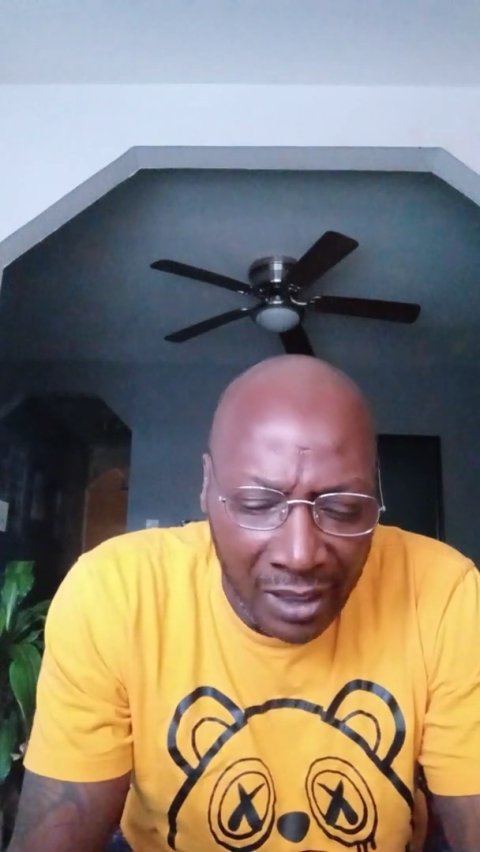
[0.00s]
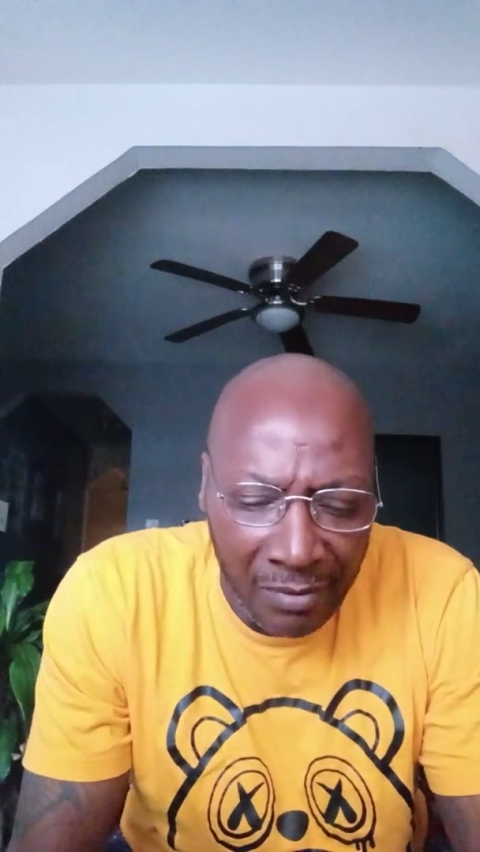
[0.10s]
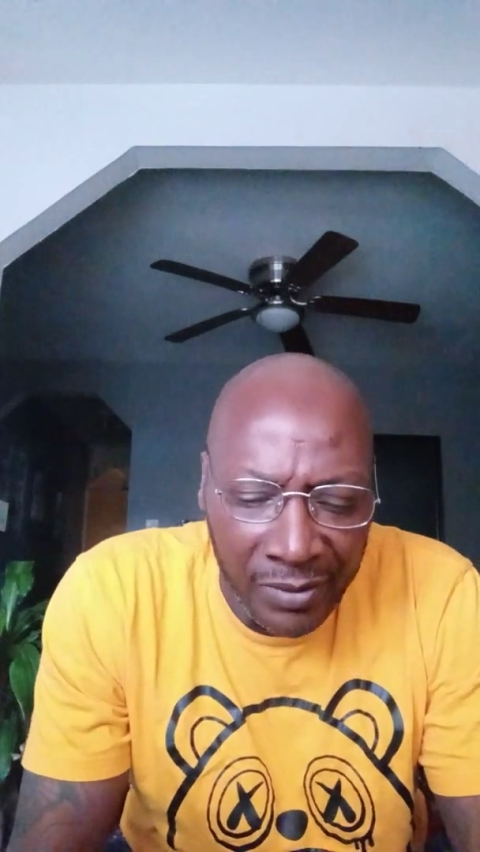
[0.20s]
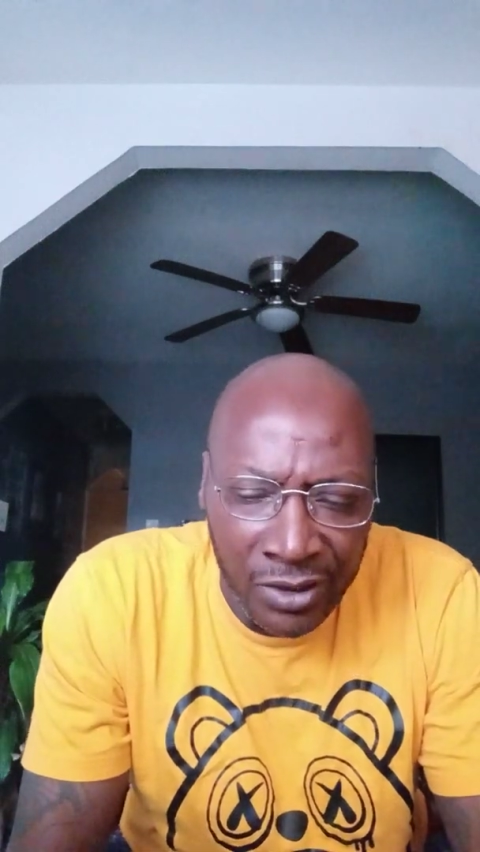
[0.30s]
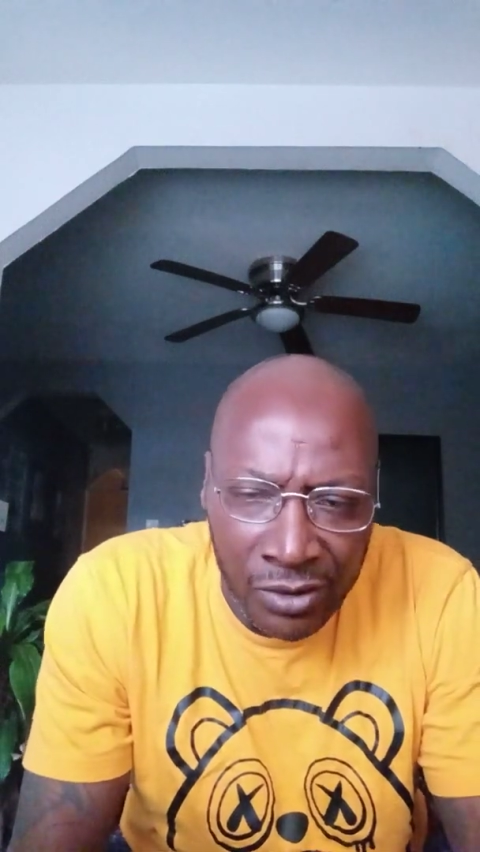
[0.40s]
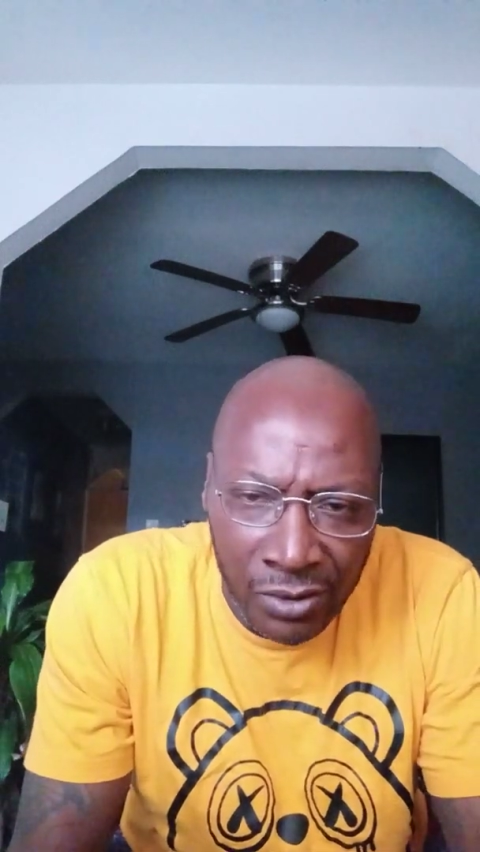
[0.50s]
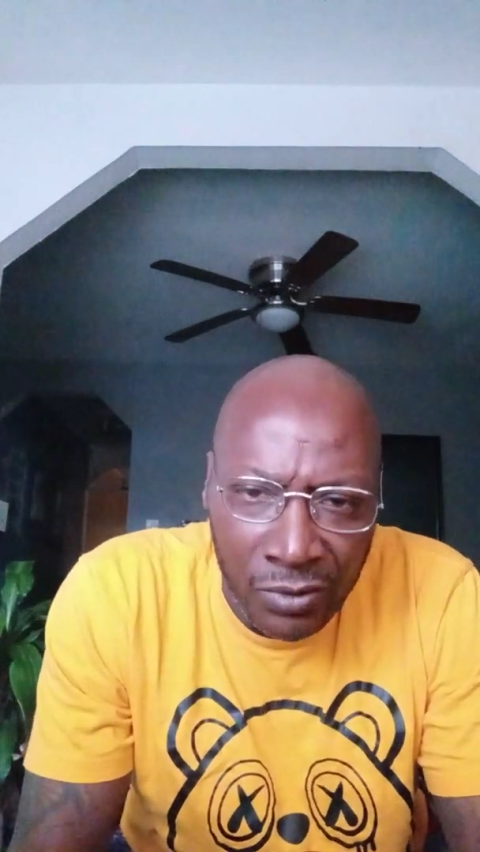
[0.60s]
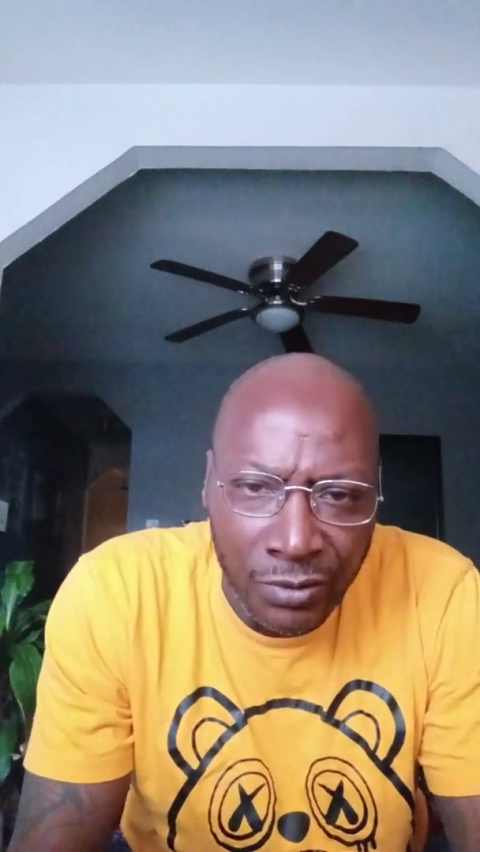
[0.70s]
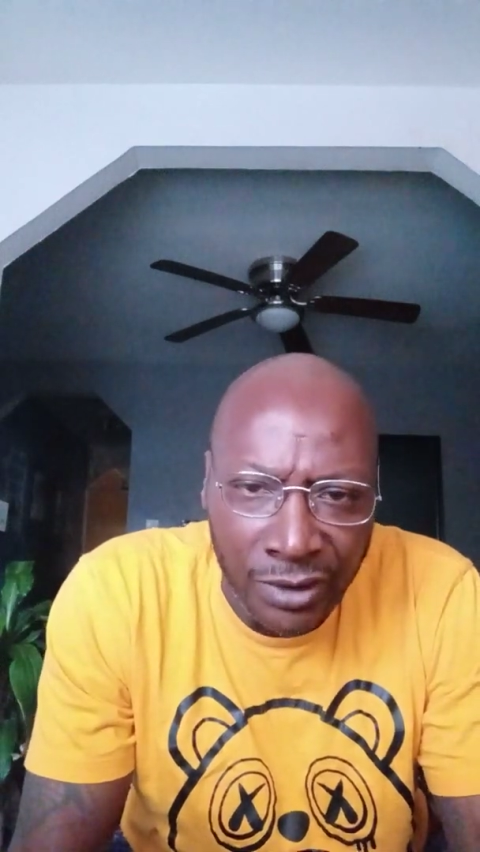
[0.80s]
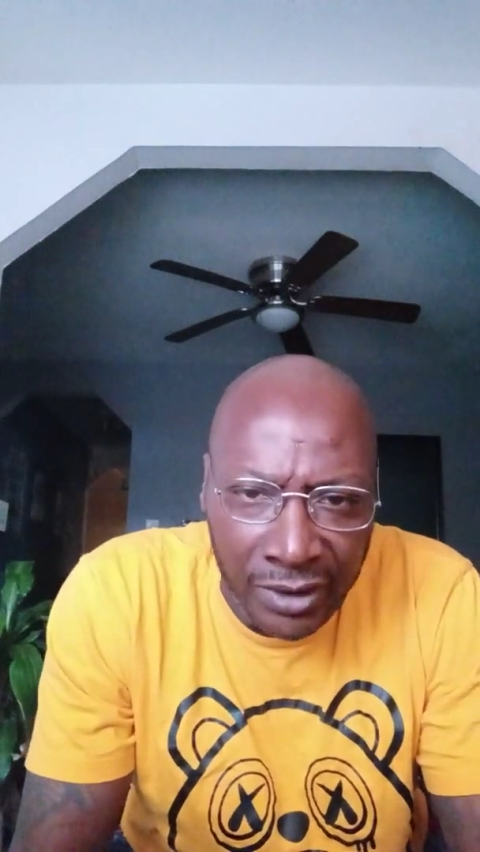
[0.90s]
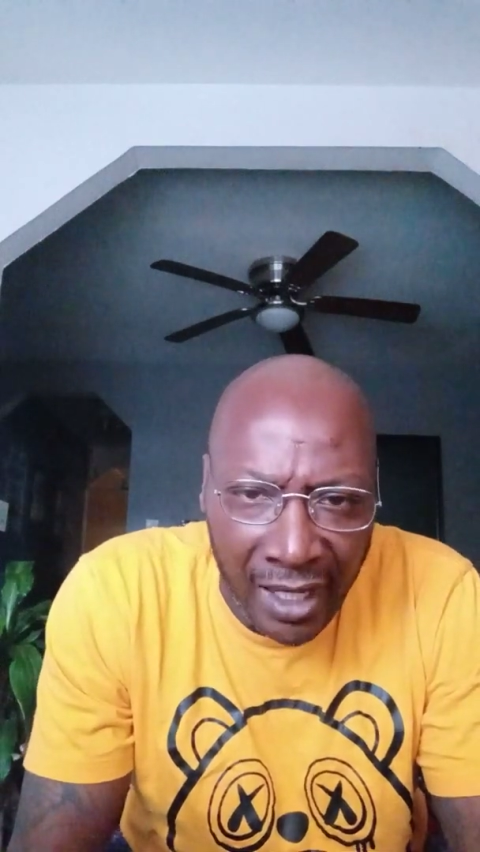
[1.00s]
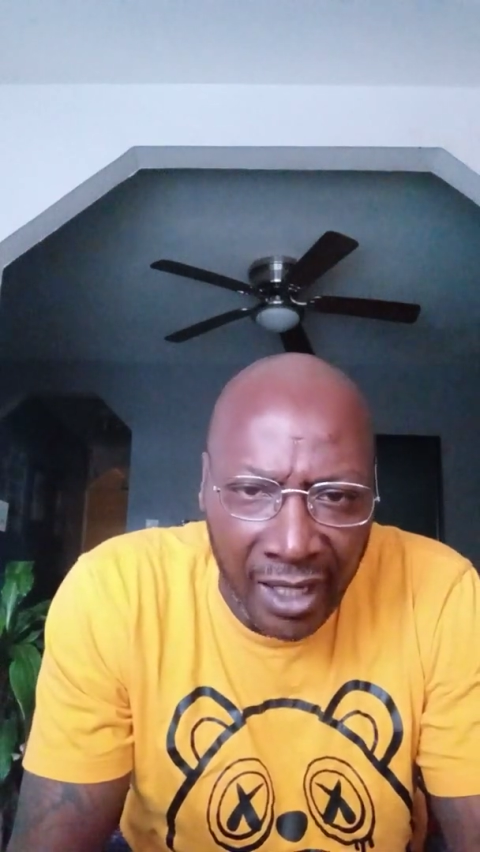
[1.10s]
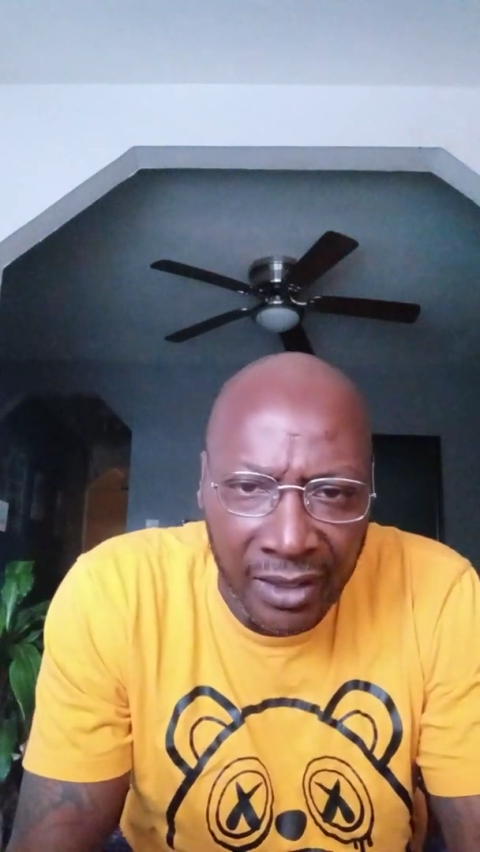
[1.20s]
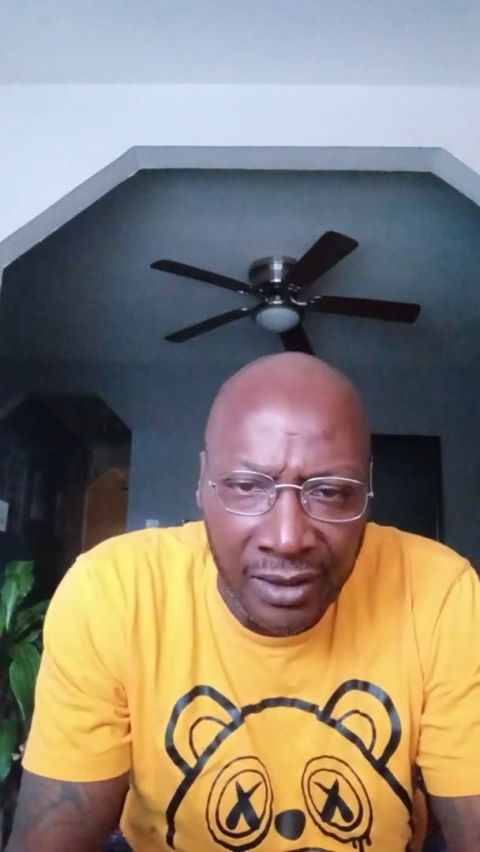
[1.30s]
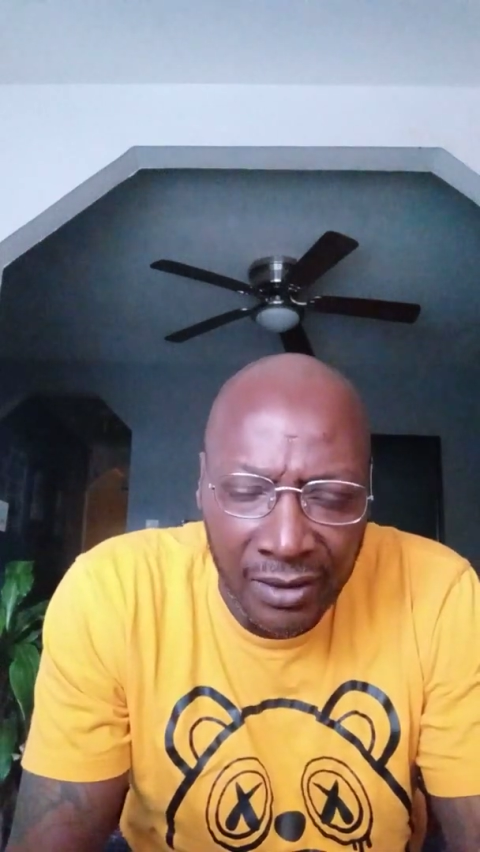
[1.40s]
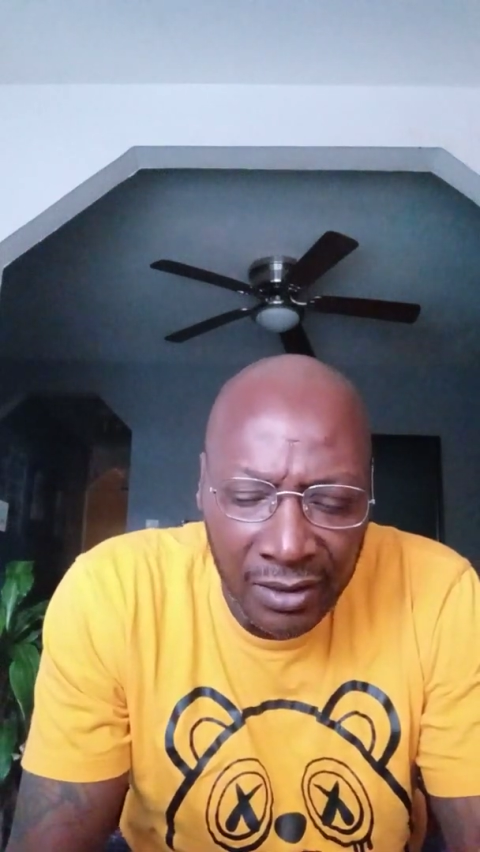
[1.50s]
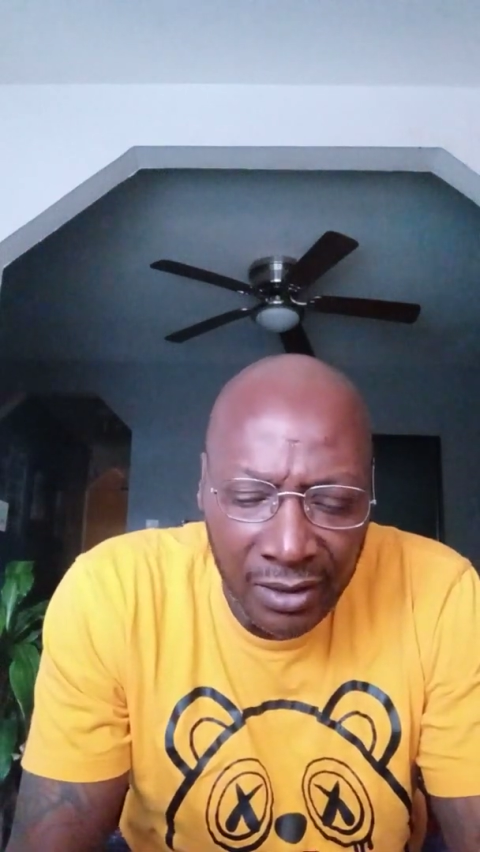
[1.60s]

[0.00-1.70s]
have to use that